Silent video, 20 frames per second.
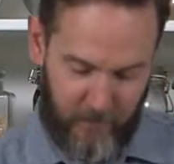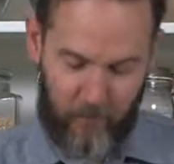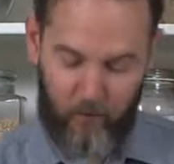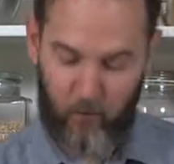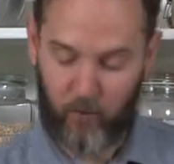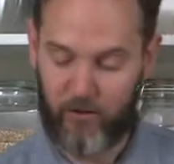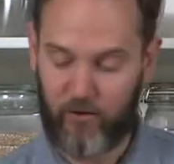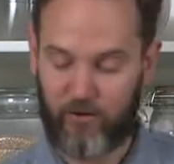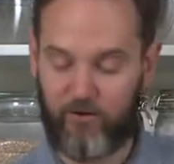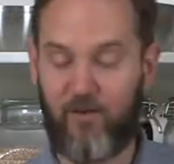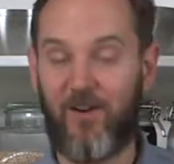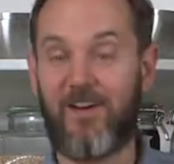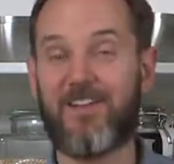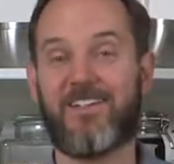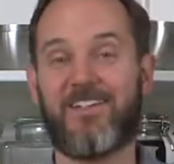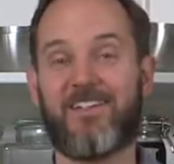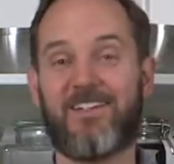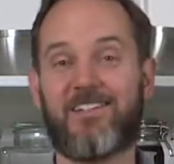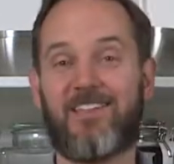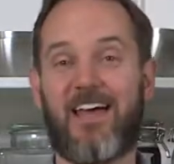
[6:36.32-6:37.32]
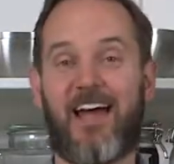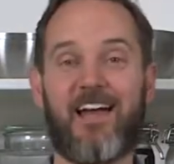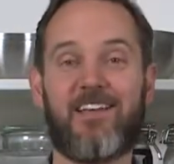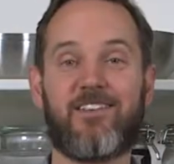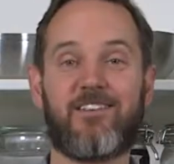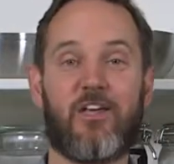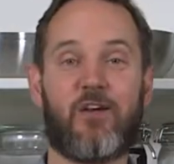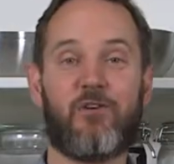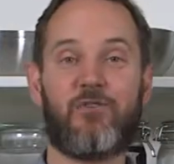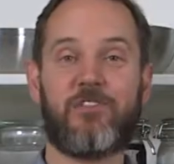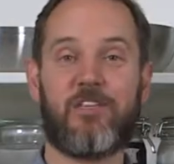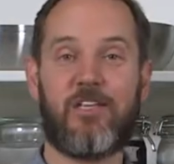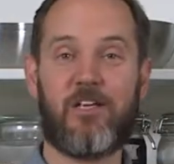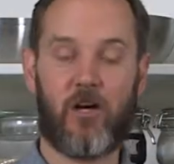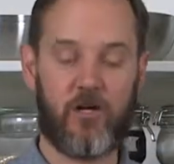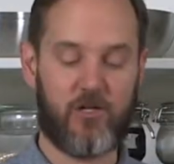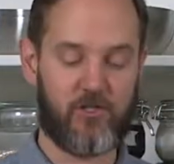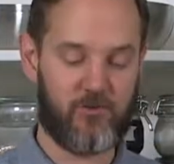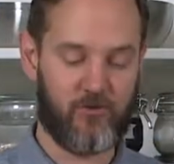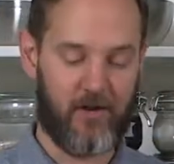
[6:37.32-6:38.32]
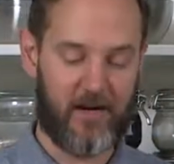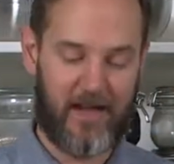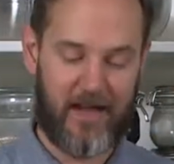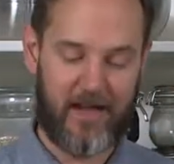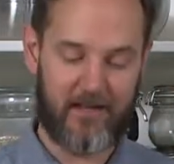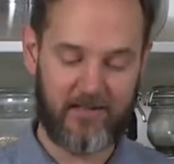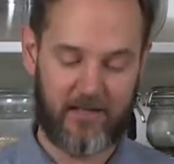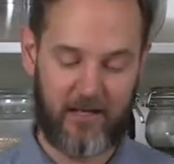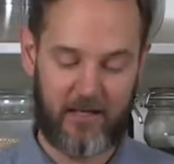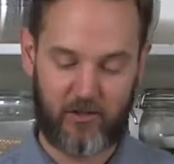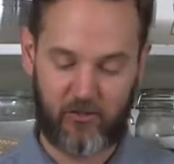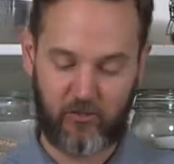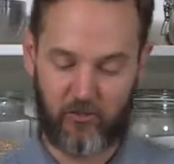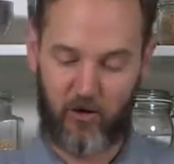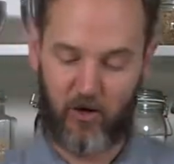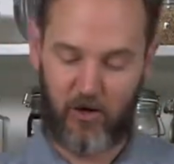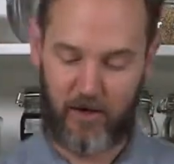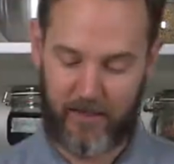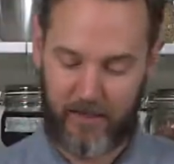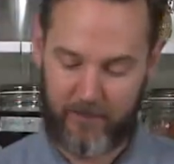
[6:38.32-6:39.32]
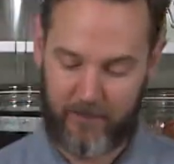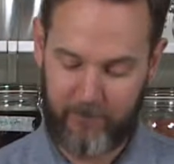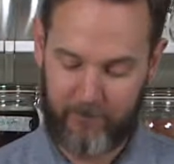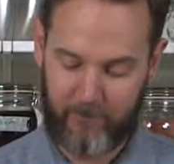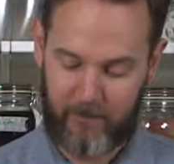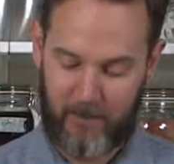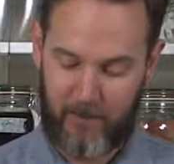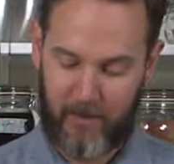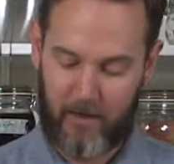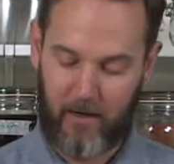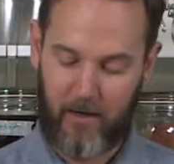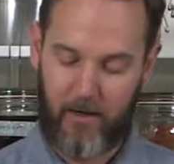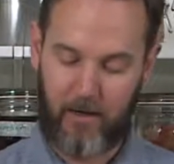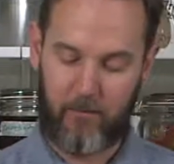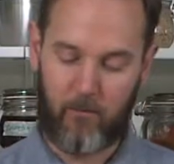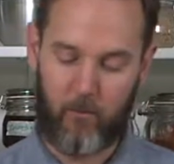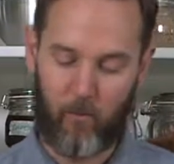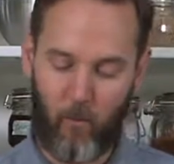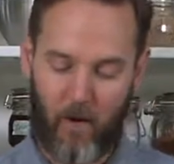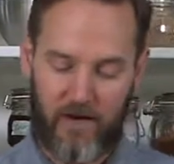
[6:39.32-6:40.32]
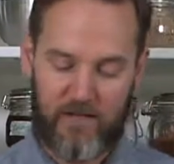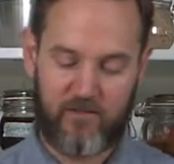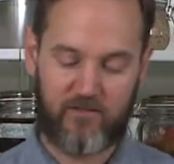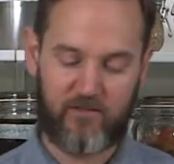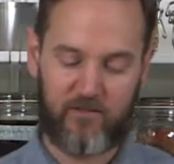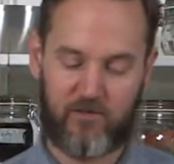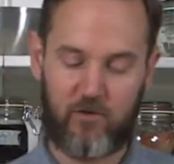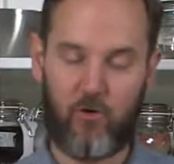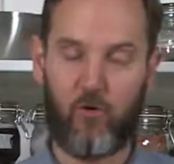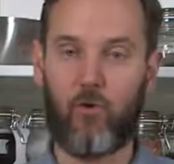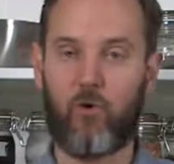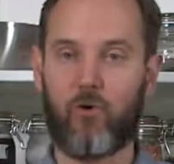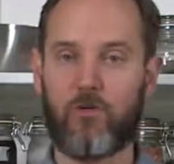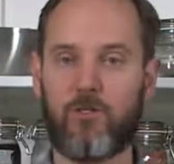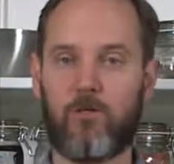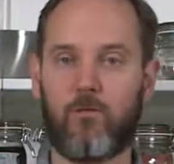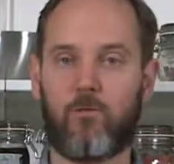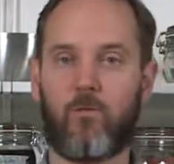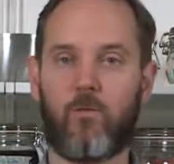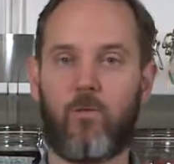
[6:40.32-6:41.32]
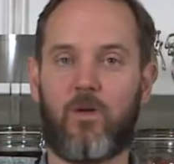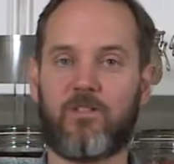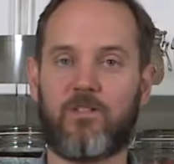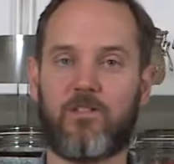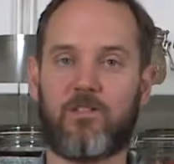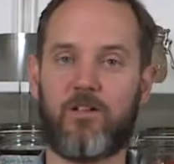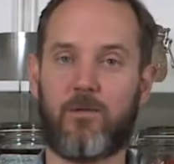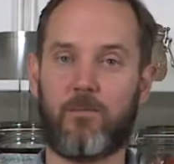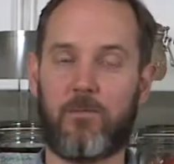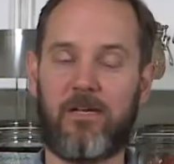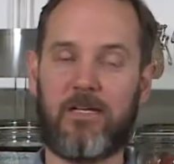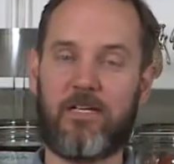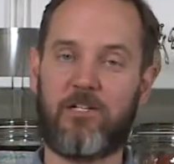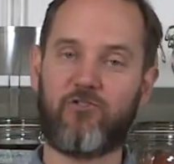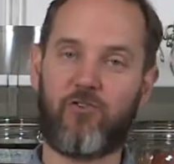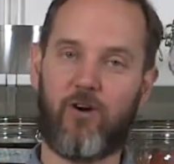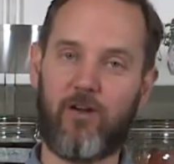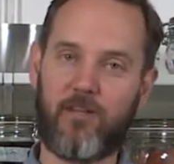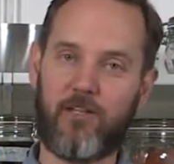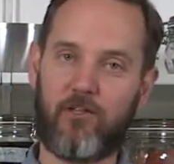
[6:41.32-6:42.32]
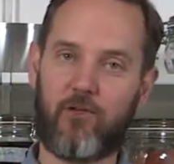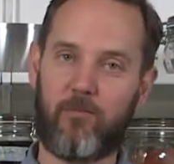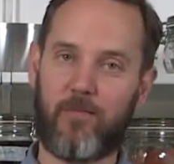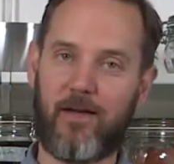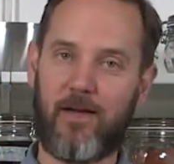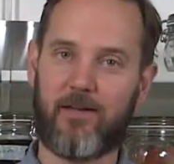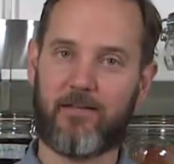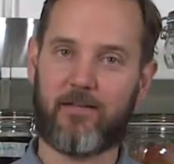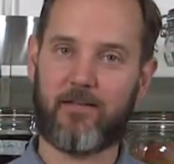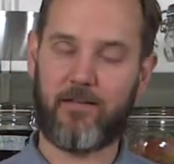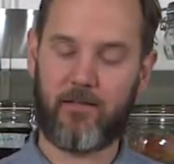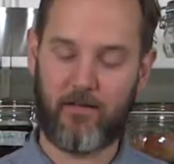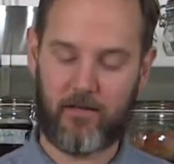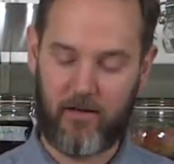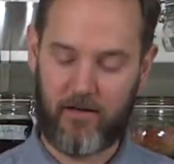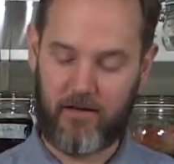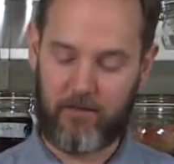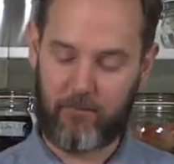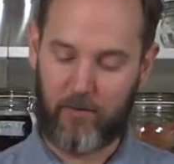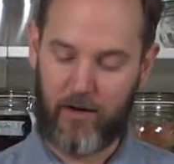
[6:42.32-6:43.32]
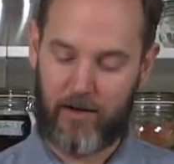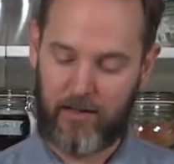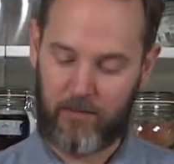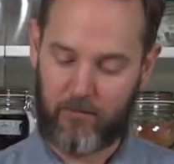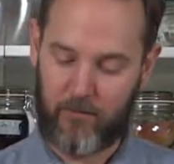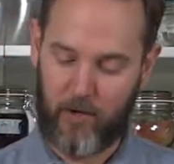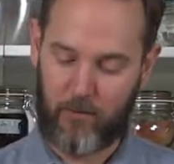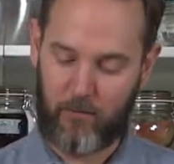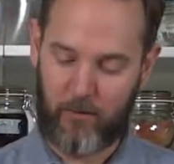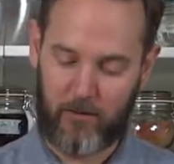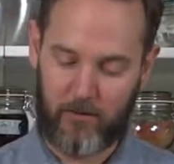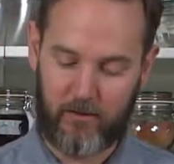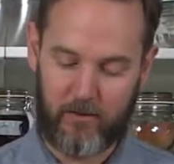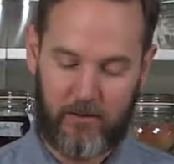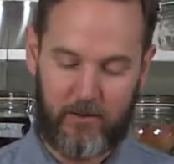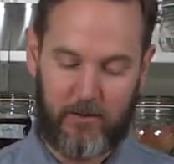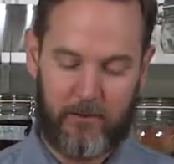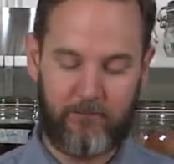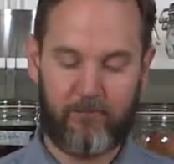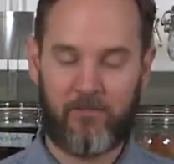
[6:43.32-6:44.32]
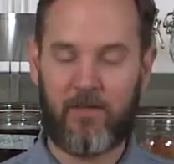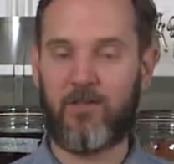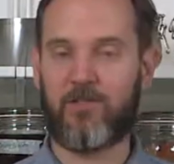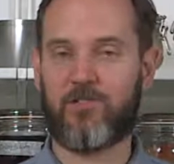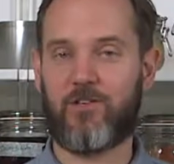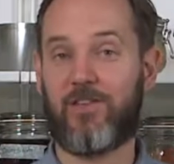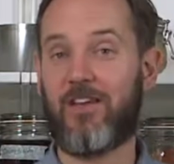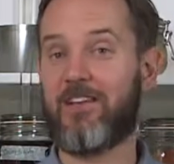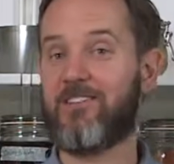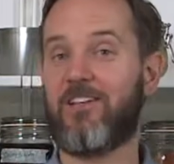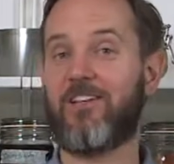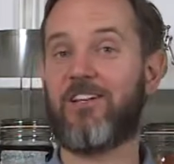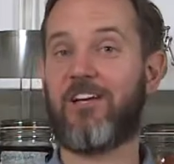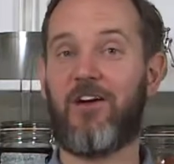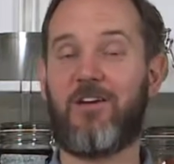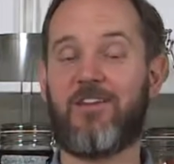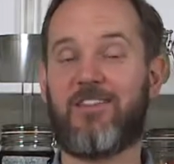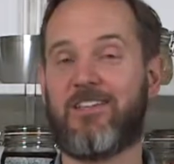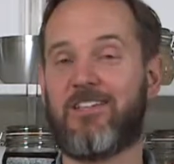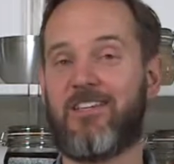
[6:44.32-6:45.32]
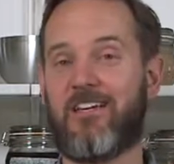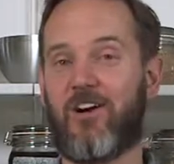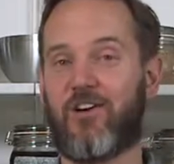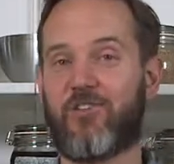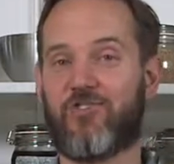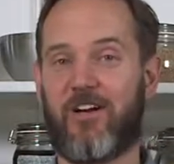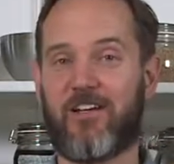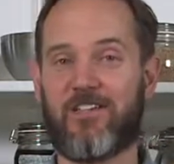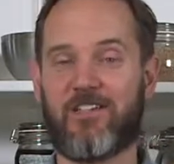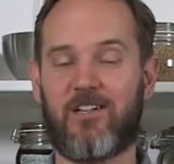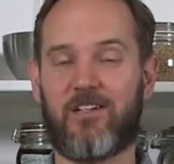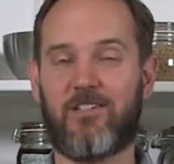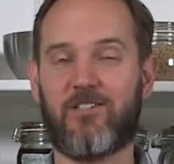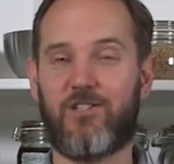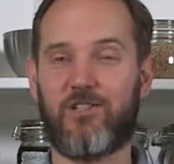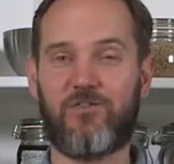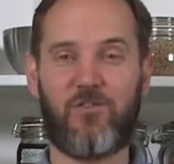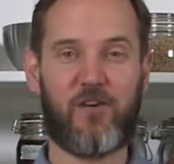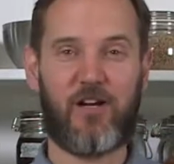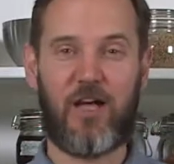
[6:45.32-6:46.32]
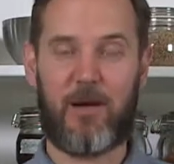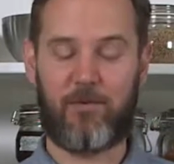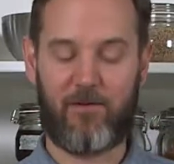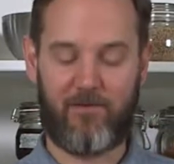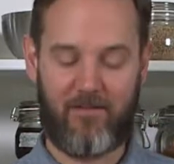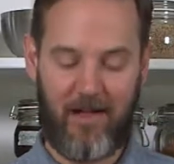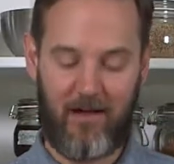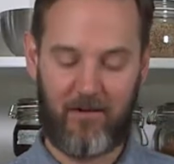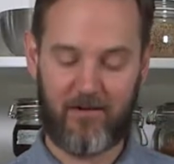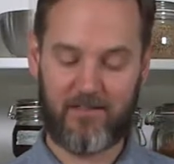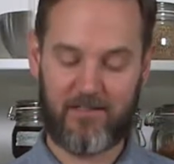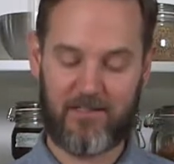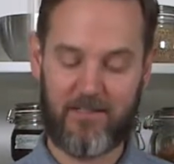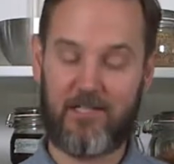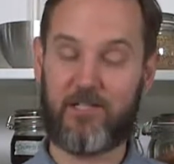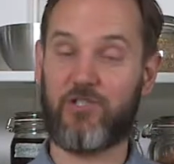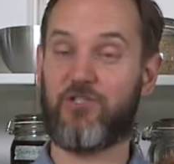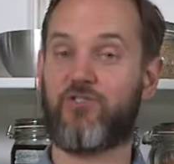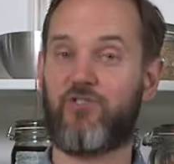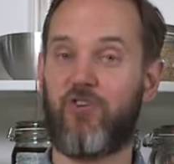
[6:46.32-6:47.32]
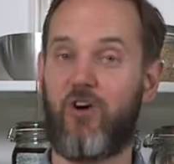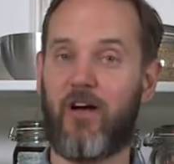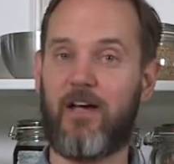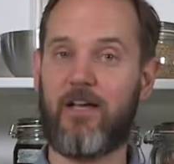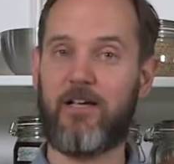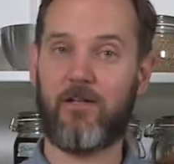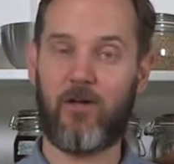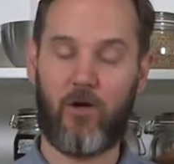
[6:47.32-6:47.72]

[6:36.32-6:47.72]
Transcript: And what you'll find is that as those dehydrate, as they dry, where you've scored, once it's completely dry, then you'll be able to kind of break them open. So that's going to go in the dehydrator just for a couple of hours until it's dry